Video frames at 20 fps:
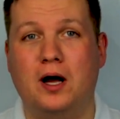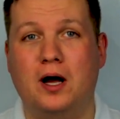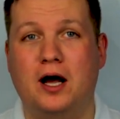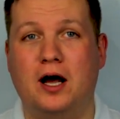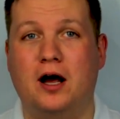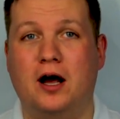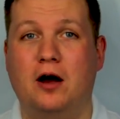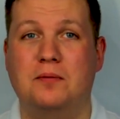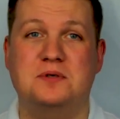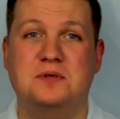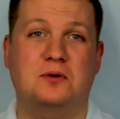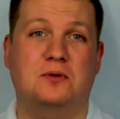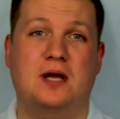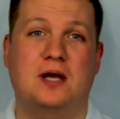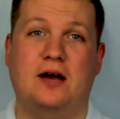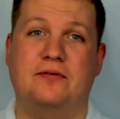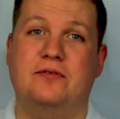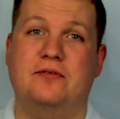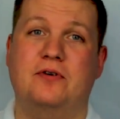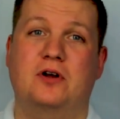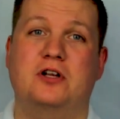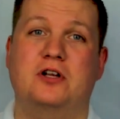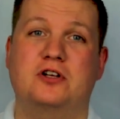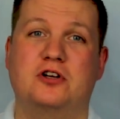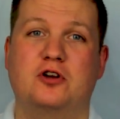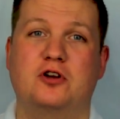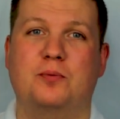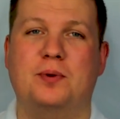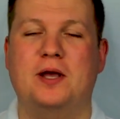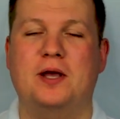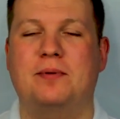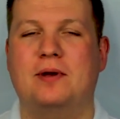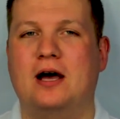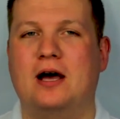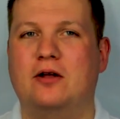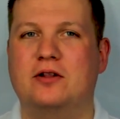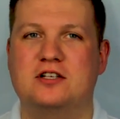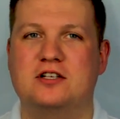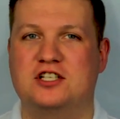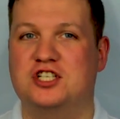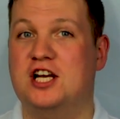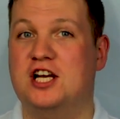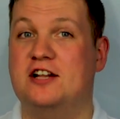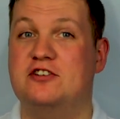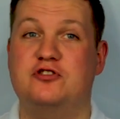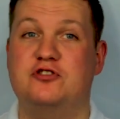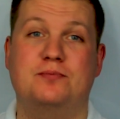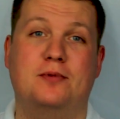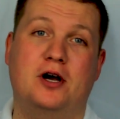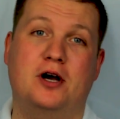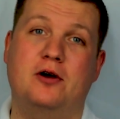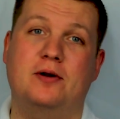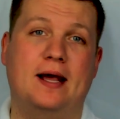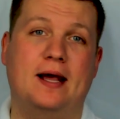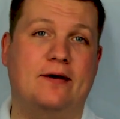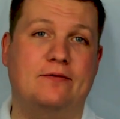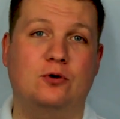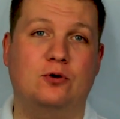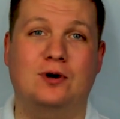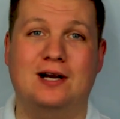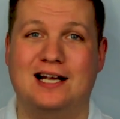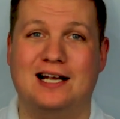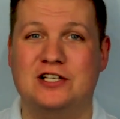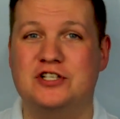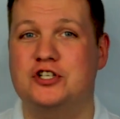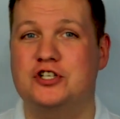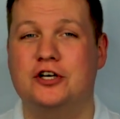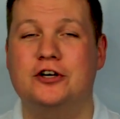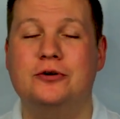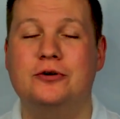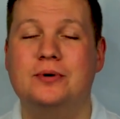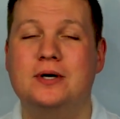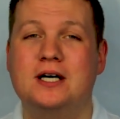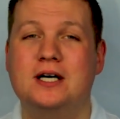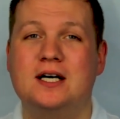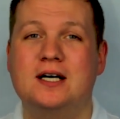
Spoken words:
Up till now, if you've only done your PPL, there's a chance you might only have your Class 2.